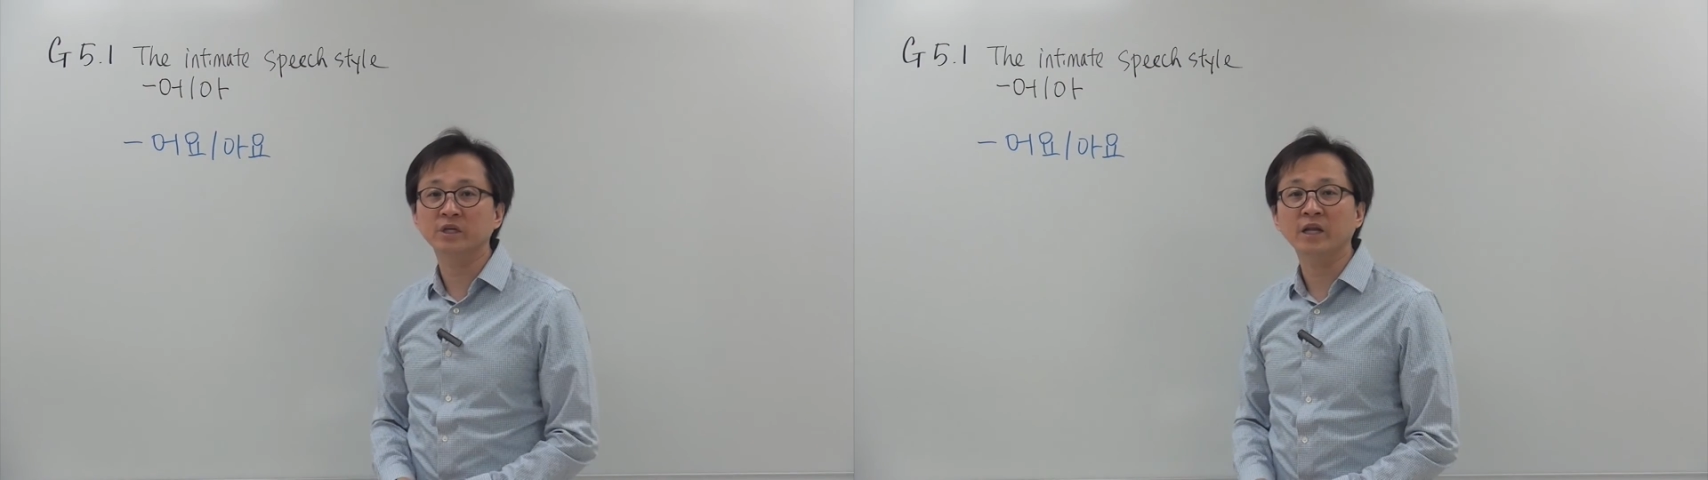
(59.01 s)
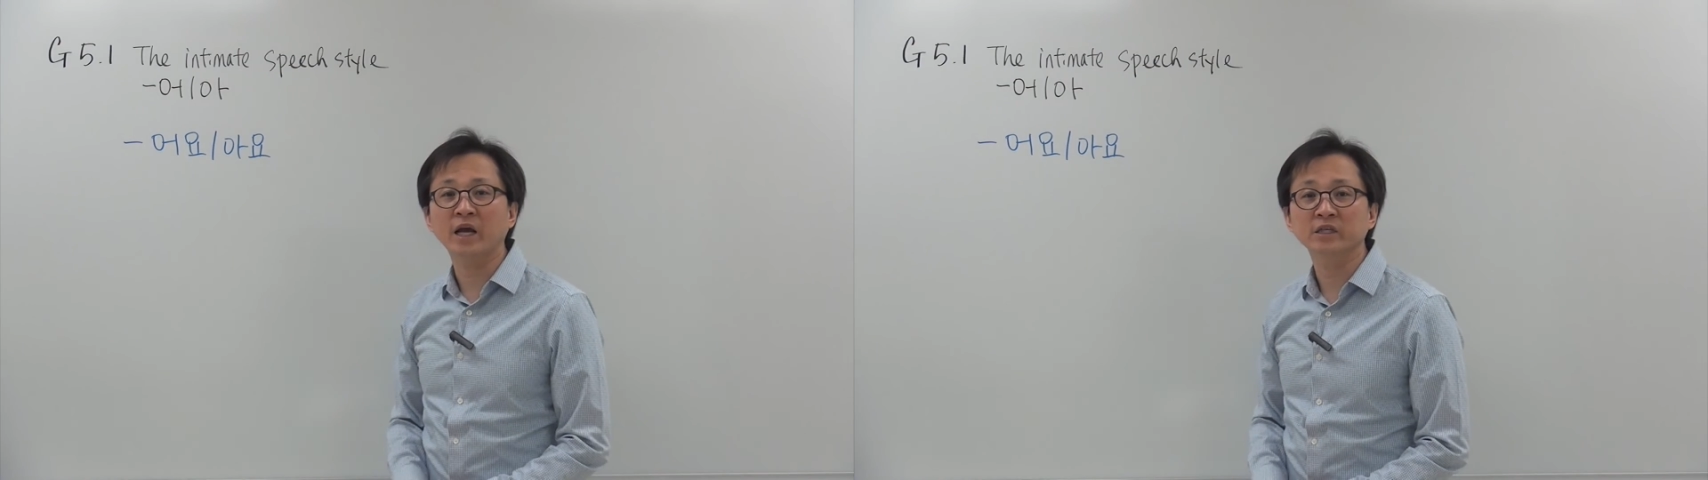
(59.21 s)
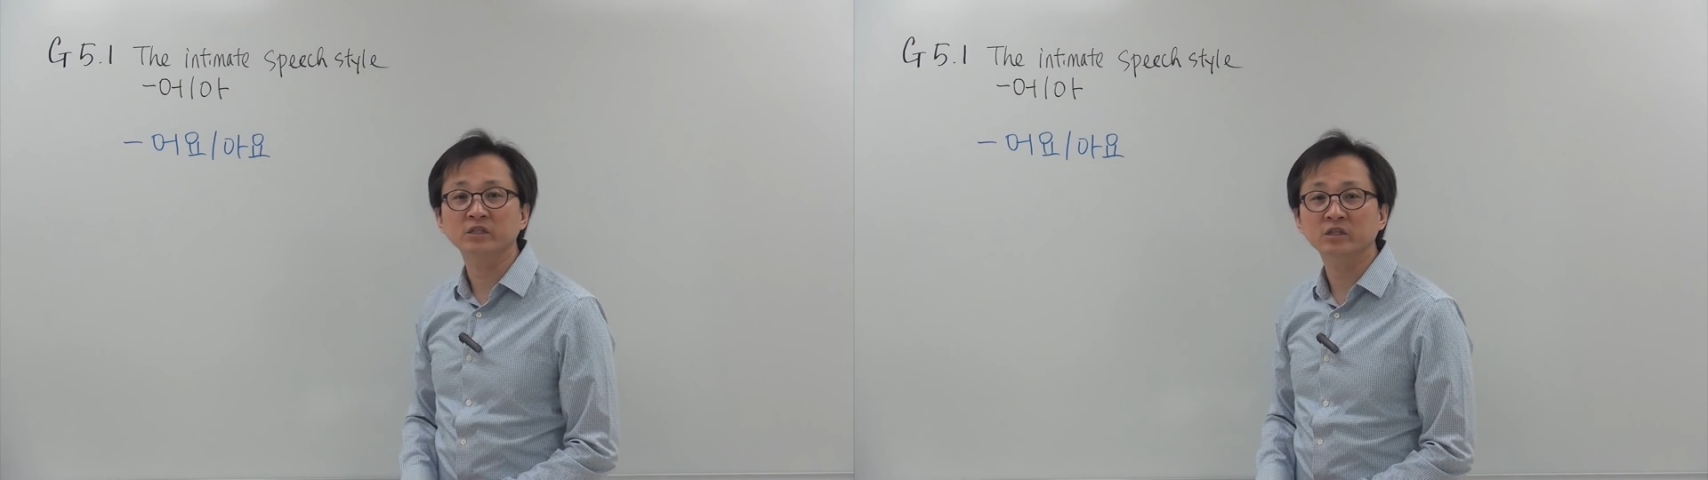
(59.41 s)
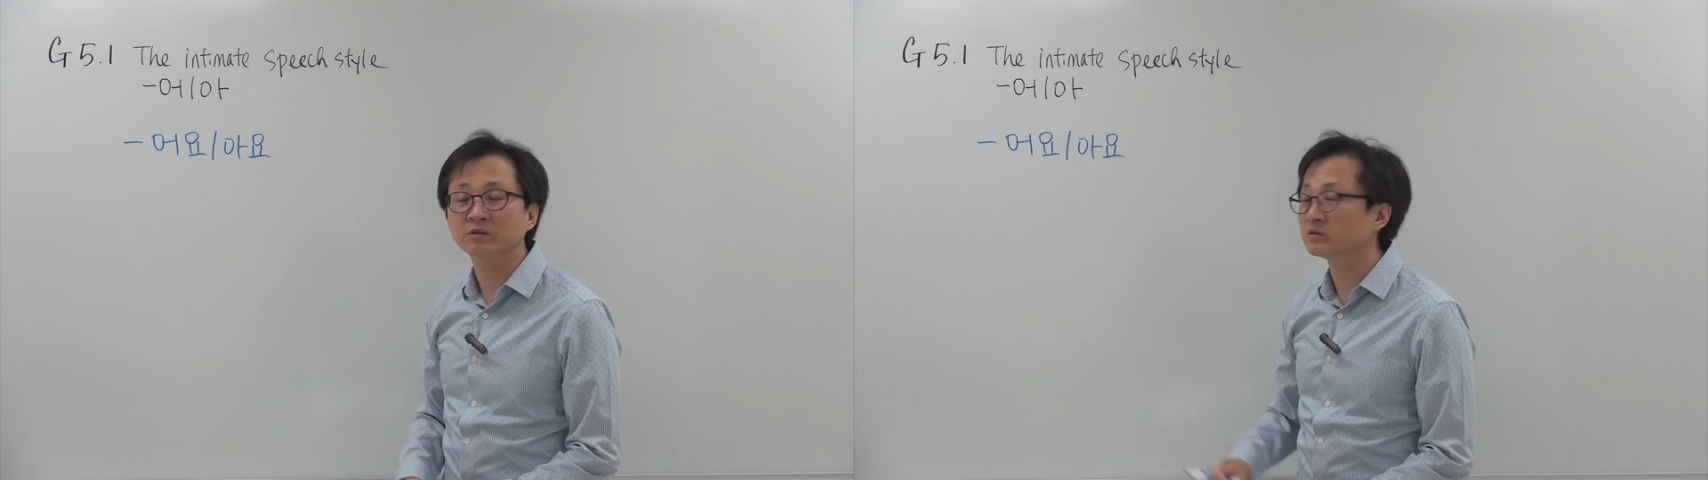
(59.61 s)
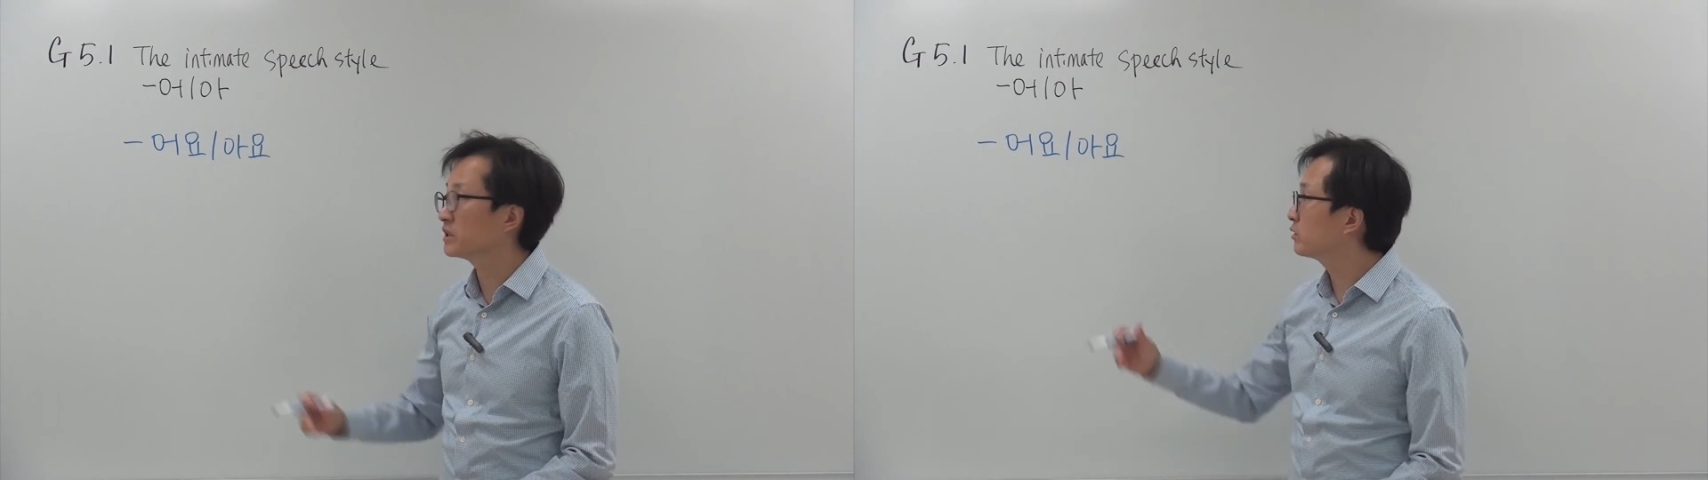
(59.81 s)
and
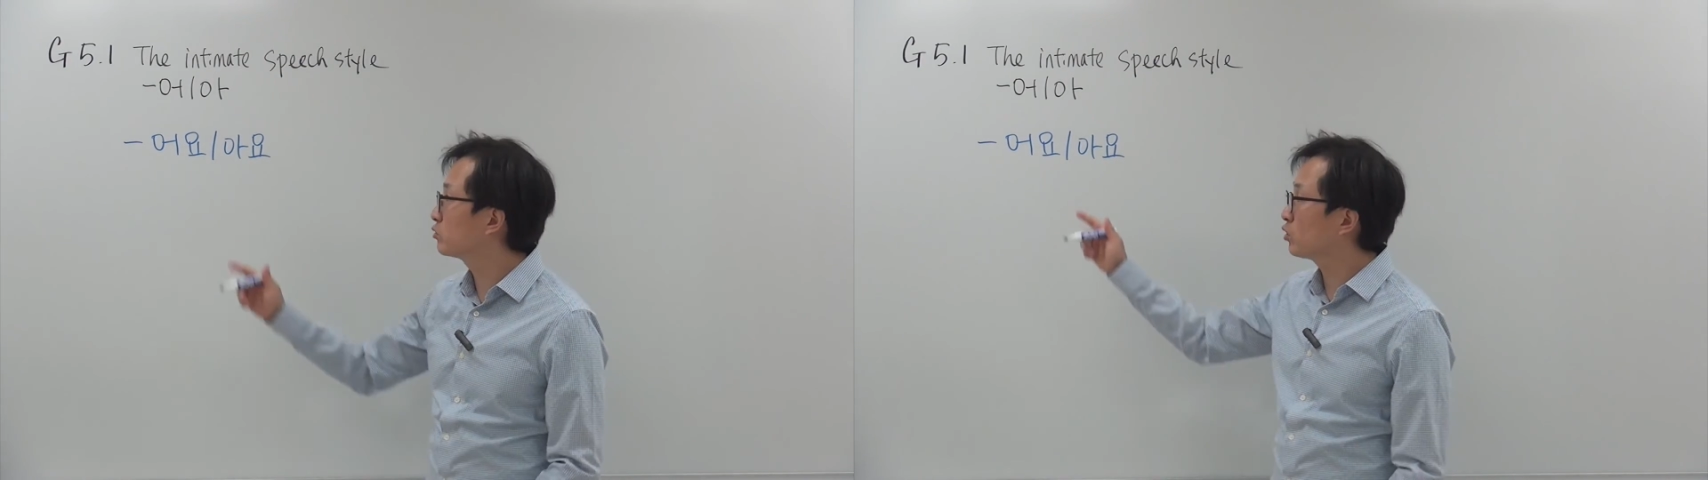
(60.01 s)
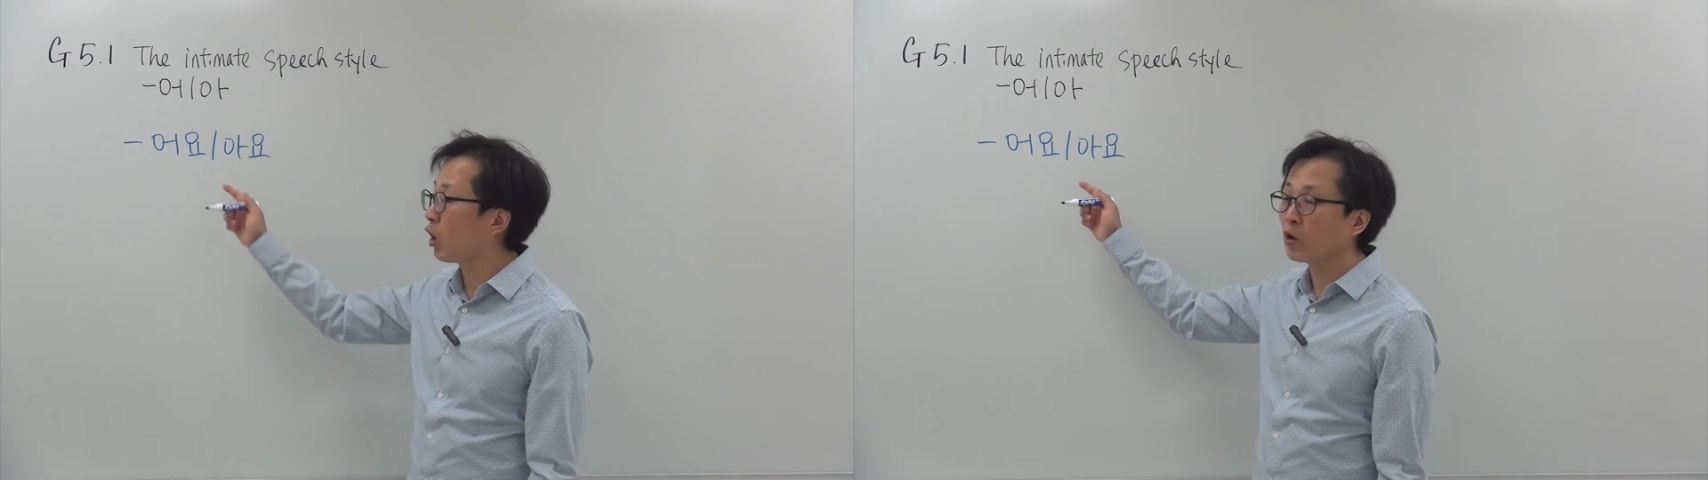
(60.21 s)
adjectives into